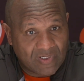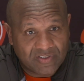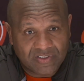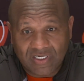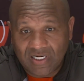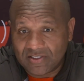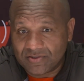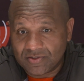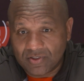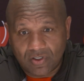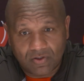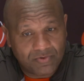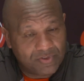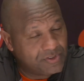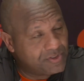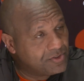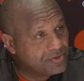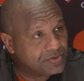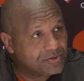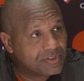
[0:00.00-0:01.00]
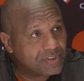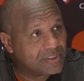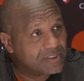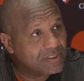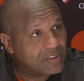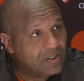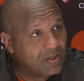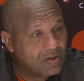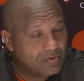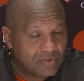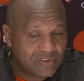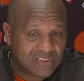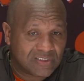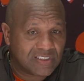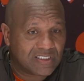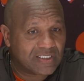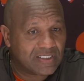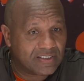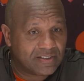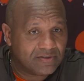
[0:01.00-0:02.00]
John's always searching, always
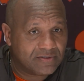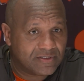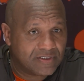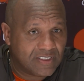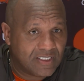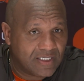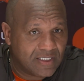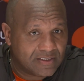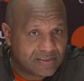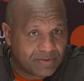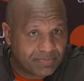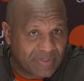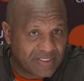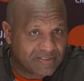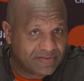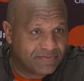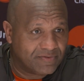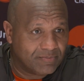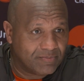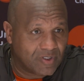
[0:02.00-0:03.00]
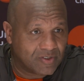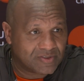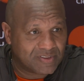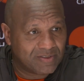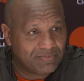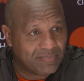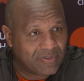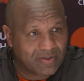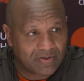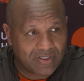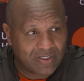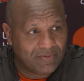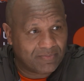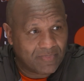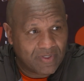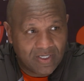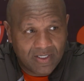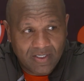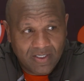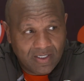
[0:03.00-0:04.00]
looking to make the football team better.
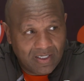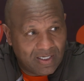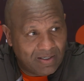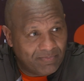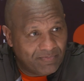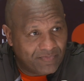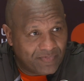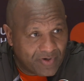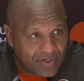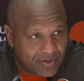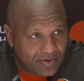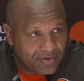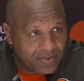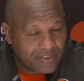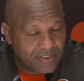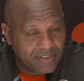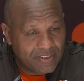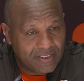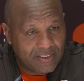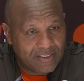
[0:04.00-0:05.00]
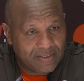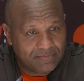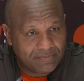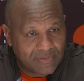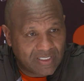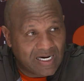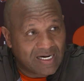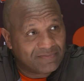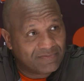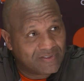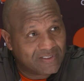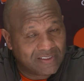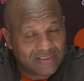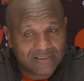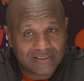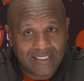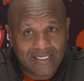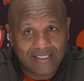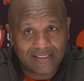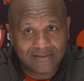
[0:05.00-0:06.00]
I'm very
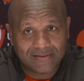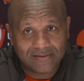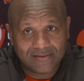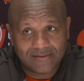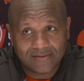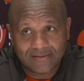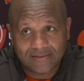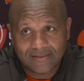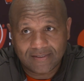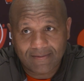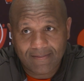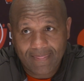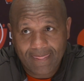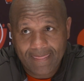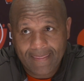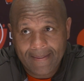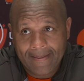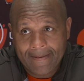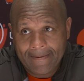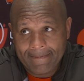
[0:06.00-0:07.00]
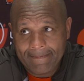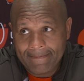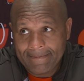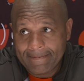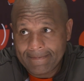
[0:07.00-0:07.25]
confident in that.